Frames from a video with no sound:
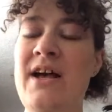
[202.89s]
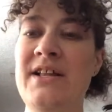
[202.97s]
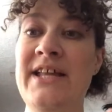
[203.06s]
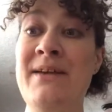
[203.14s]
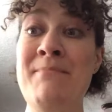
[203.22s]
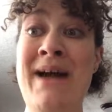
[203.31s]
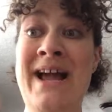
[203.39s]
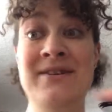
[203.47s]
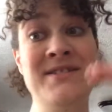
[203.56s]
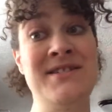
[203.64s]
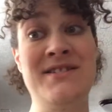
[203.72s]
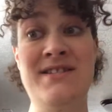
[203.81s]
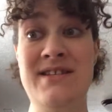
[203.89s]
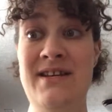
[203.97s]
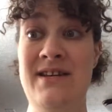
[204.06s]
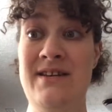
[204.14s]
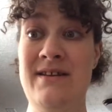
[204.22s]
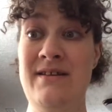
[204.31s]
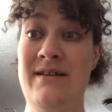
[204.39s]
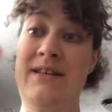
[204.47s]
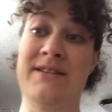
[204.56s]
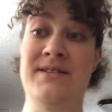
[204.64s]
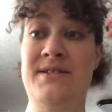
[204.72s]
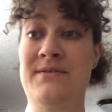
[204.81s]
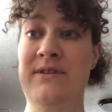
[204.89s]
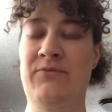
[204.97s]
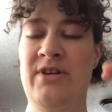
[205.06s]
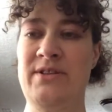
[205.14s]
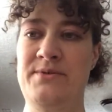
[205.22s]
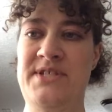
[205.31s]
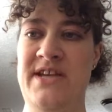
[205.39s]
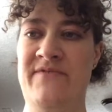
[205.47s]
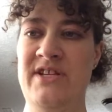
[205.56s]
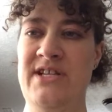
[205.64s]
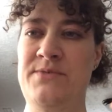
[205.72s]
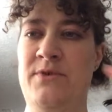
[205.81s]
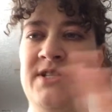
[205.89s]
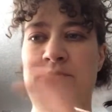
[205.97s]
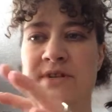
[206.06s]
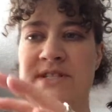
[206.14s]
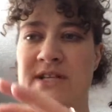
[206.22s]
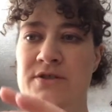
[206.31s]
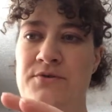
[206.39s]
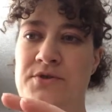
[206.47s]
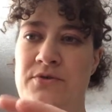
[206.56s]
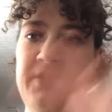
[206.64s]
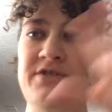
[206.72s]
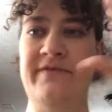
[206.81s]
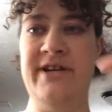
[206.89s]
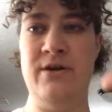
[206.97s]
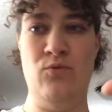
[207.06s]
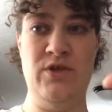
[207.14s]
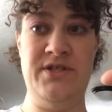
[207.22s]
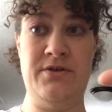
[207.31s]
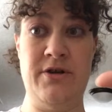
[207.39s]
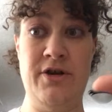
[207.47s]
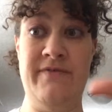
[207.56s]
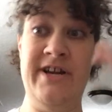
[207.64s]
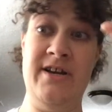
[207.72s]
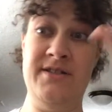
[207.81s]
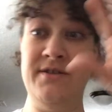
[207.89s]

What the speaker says: like, my house is one of those 70s ones where it's like 2 stories over here and 1 story over here.